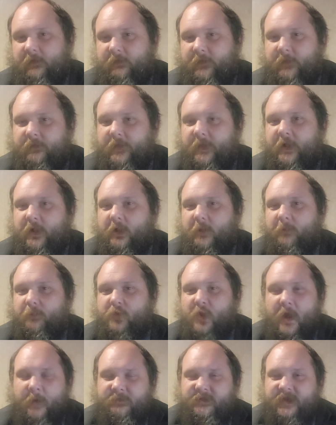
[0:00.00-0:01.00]
that they're
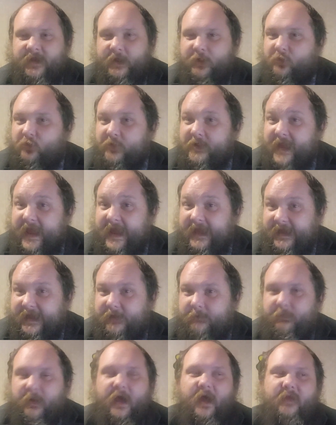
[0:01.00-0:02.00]
prompted and created
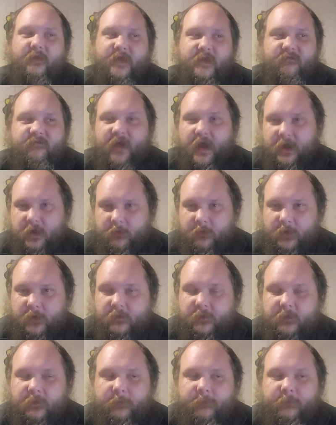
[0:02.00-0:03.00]
by the environment.